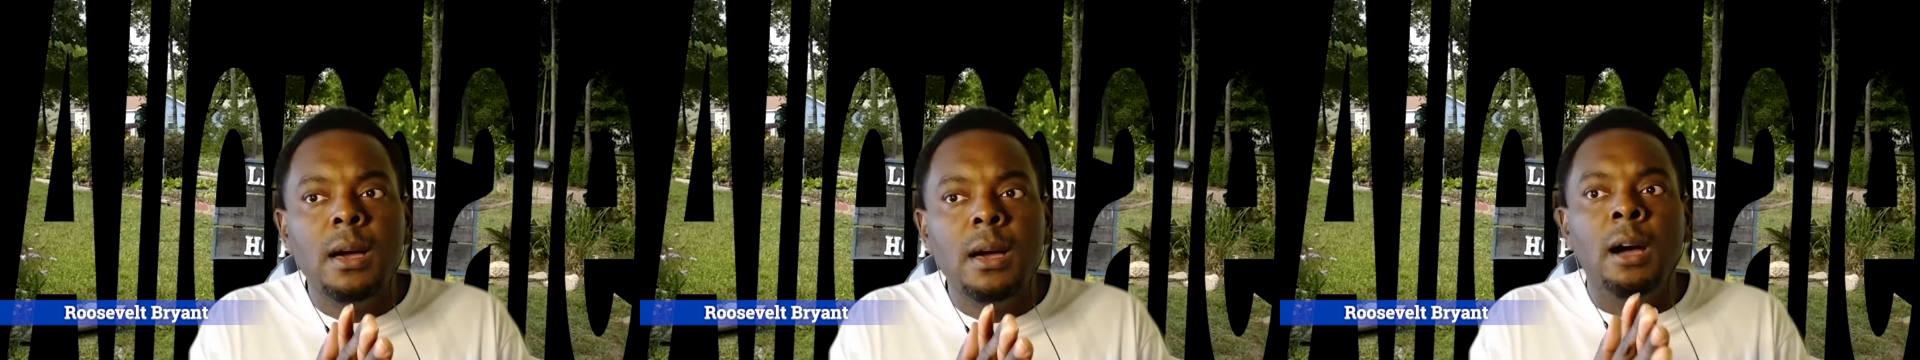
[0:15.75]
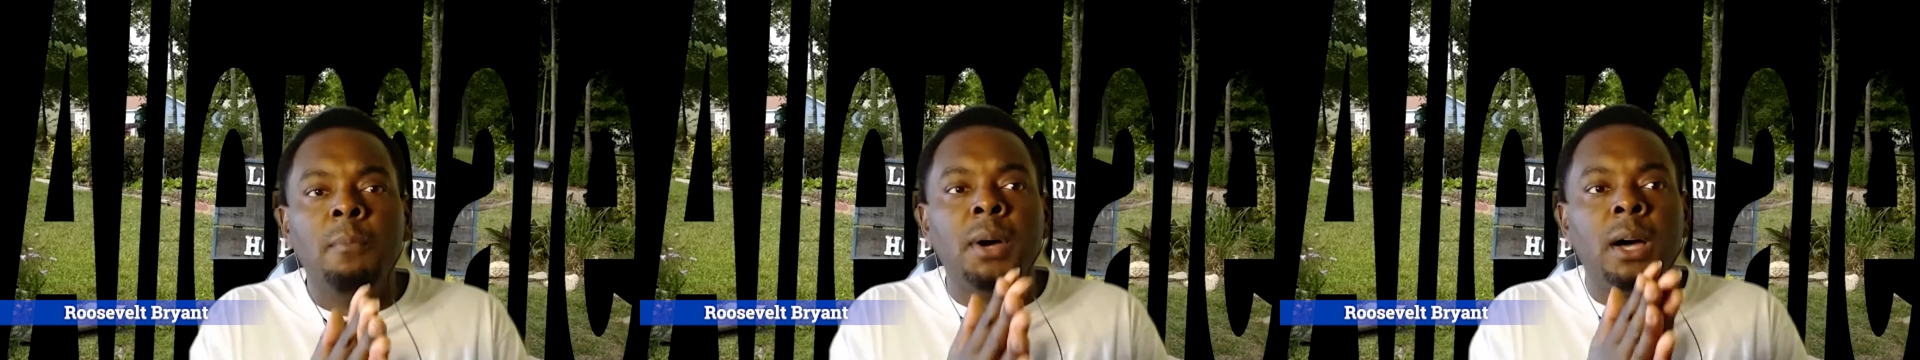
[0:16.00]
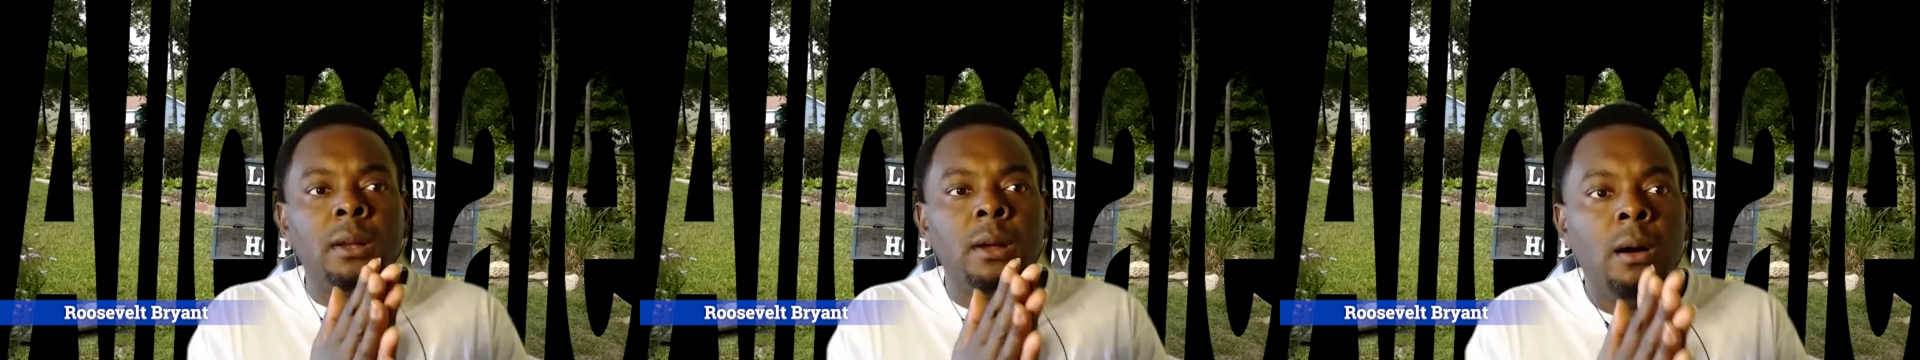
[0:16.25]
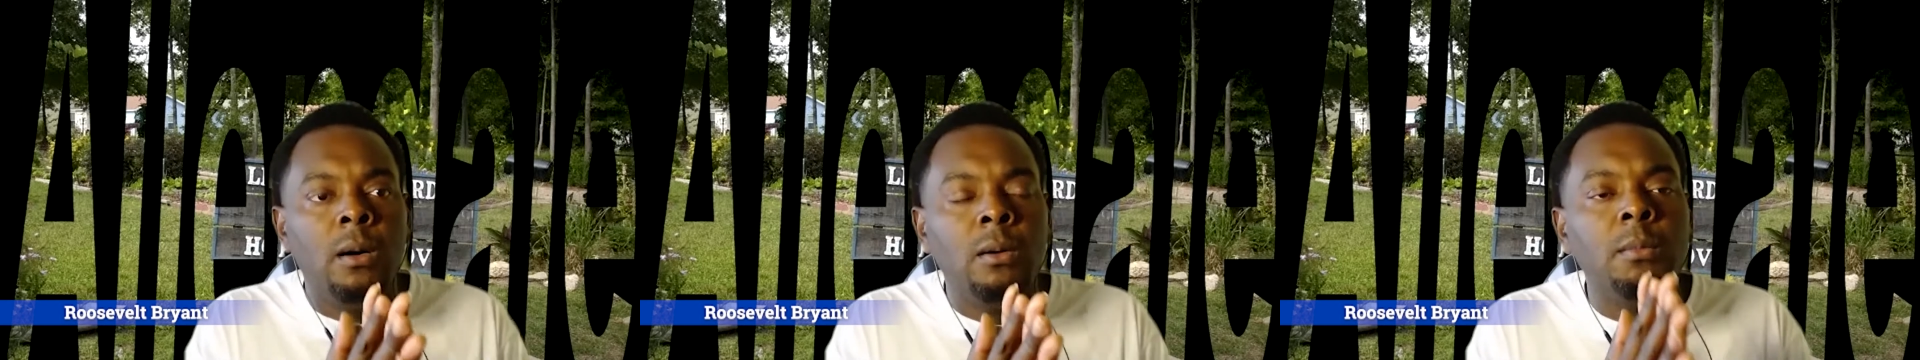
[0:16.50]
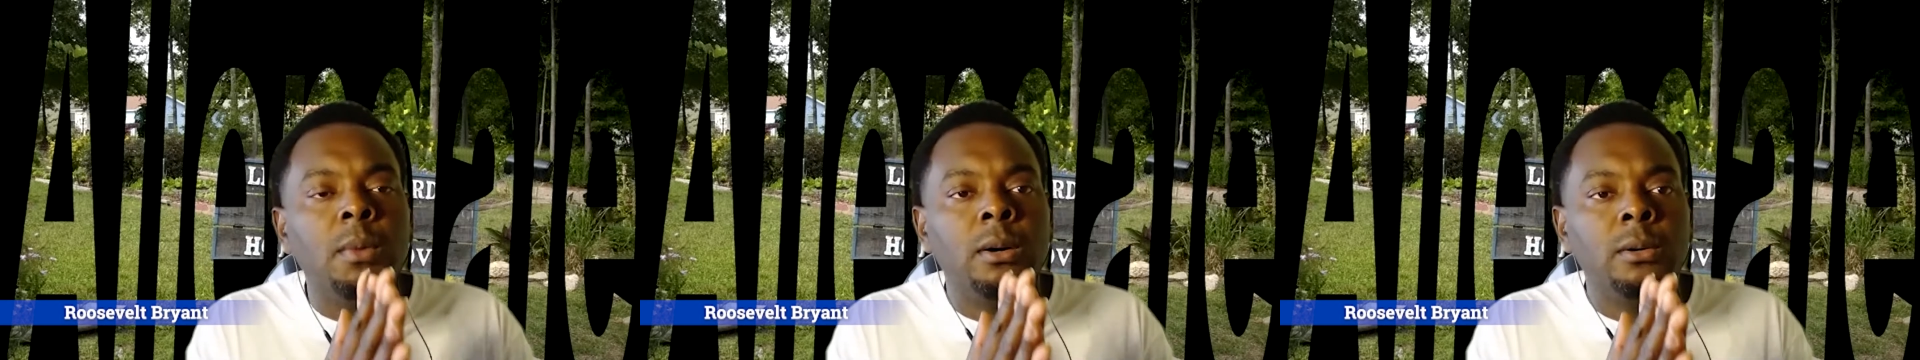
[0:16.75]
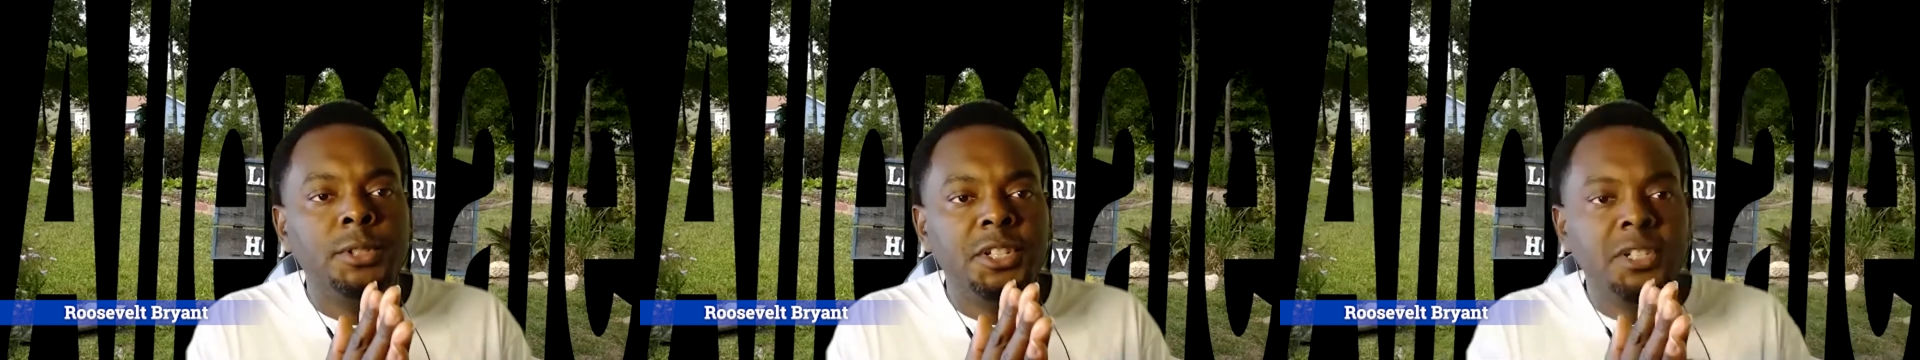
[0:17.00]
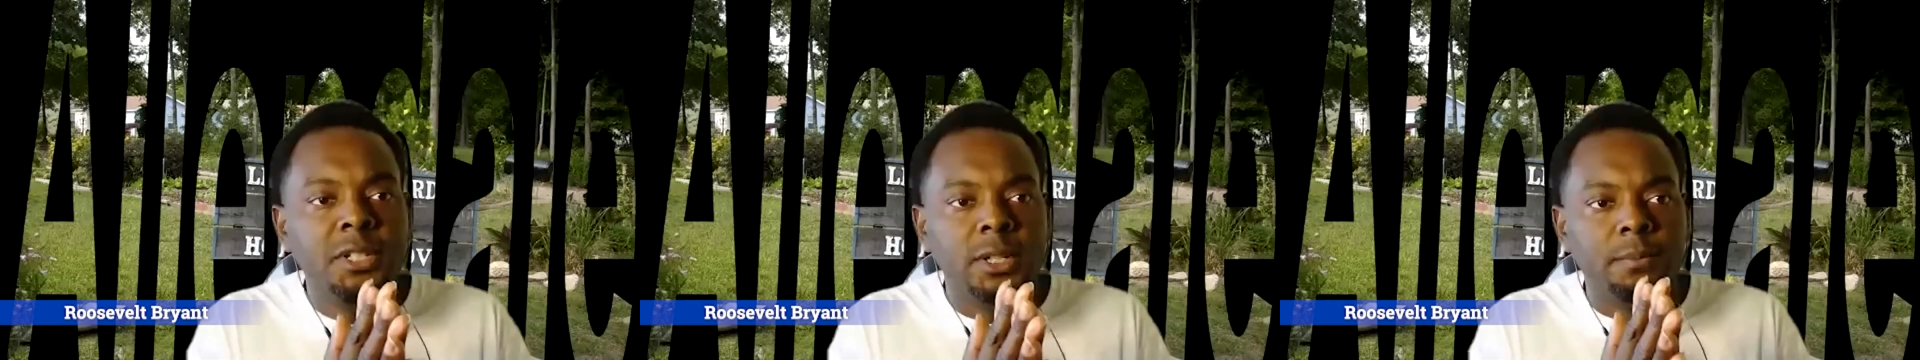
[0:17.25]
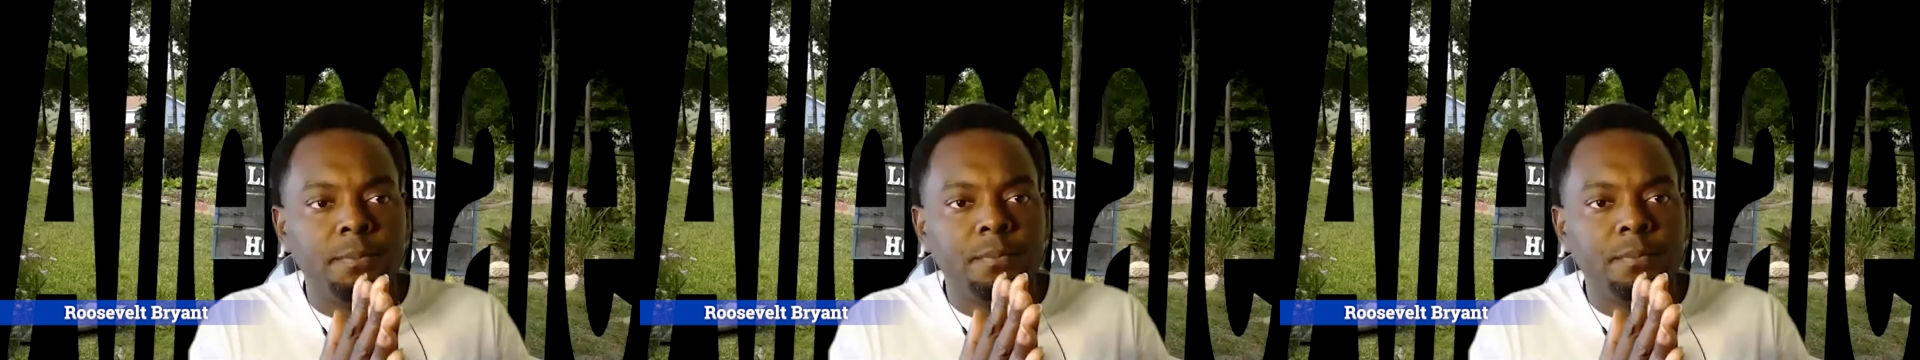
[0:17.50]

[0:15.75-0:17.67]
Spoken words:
about home ownership